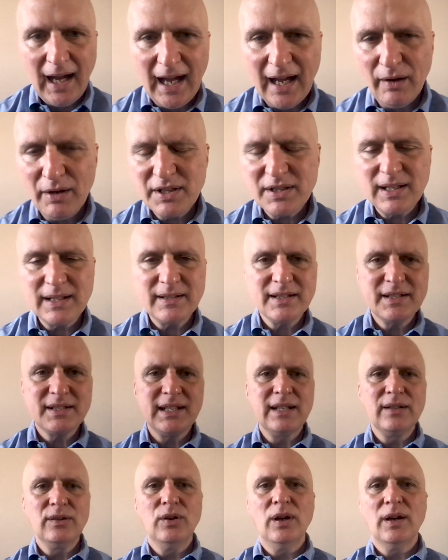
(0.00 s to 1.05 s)
I always like to
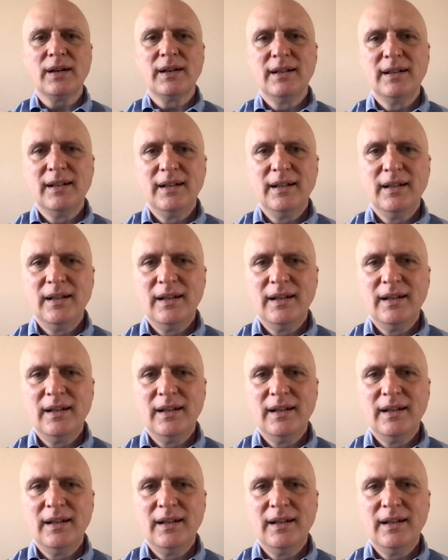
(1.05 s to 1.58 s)
say, look,